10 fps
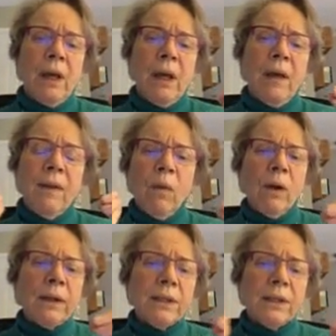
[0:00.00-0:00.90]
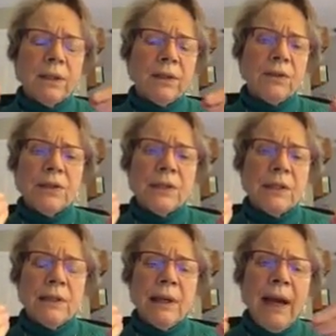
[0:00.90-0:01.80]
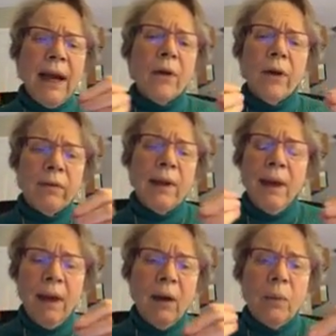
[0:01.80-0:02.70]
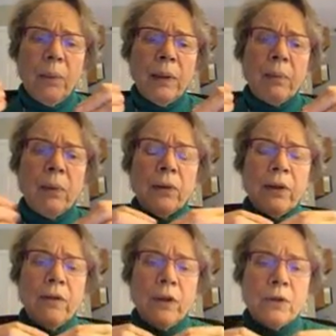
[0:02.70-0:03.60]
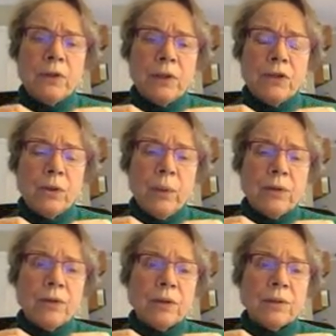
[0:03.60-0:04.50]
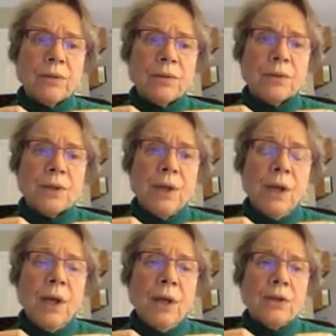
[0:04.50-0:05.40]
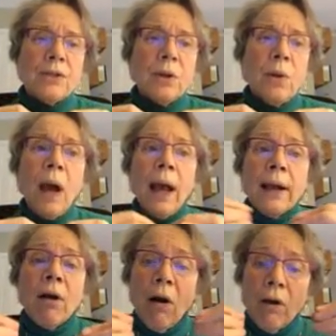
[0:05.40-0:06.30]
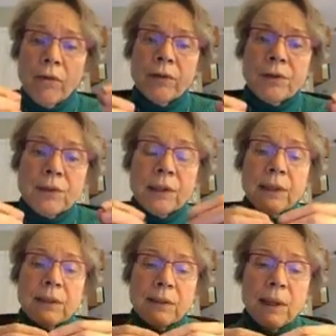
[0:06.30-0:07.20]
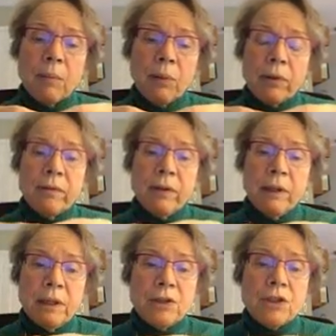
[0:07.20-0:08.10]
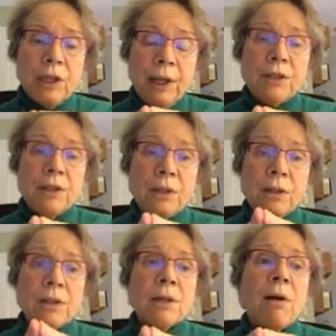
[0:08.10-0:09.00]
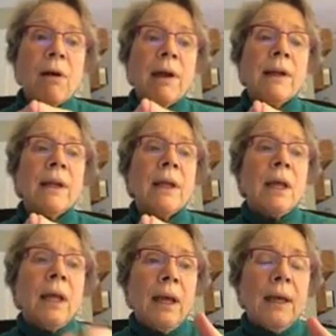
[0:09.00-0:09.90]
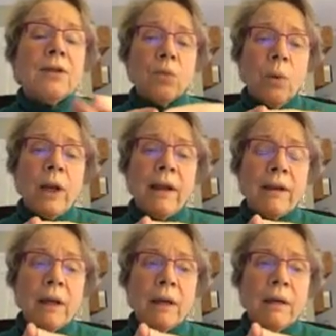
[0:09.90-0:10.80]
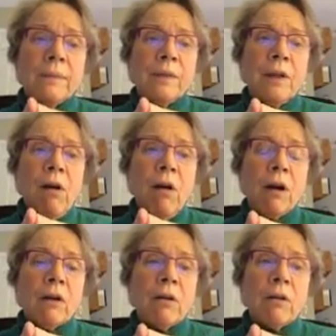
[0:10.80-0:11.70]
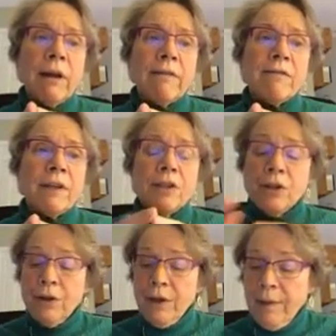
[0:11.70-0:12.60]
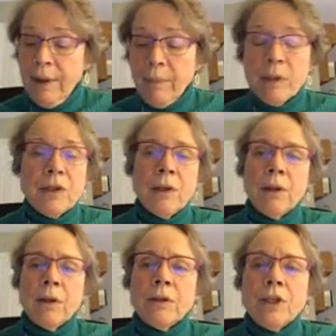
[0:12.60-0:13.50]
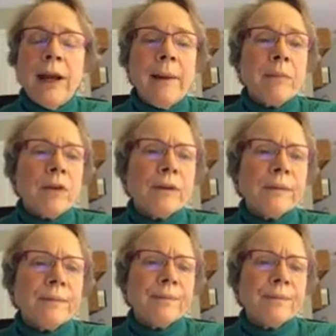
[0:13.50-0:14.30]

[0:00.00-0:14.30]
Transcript: And they wanted to understand, how can they help people in those situations? So I call this an example of the initiation design. It's what the article I feature in that particular chapter.